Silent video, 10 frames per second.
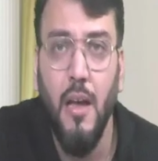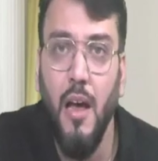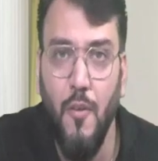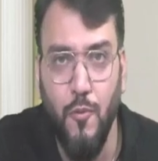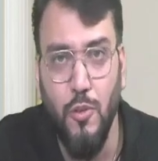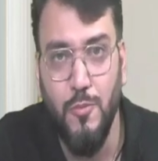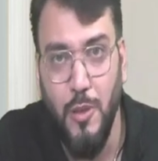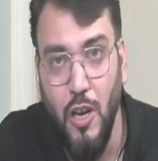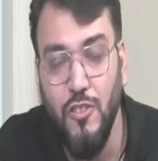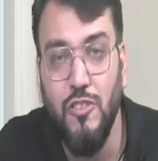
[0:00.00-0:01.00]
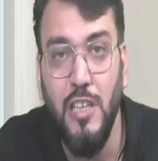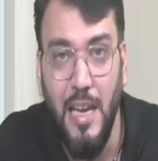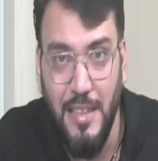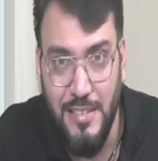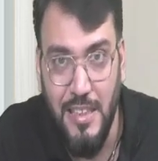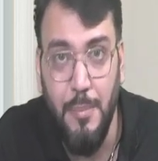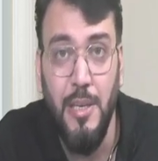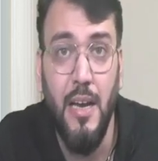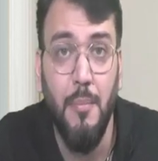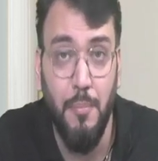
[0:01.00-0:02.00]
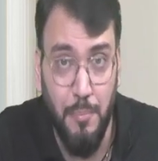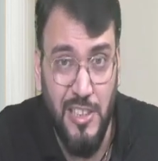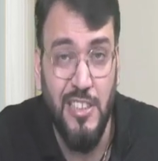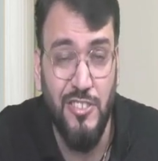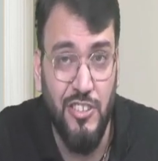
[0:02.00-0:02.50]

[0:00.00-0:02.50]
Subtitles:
of course, because she become Mrs.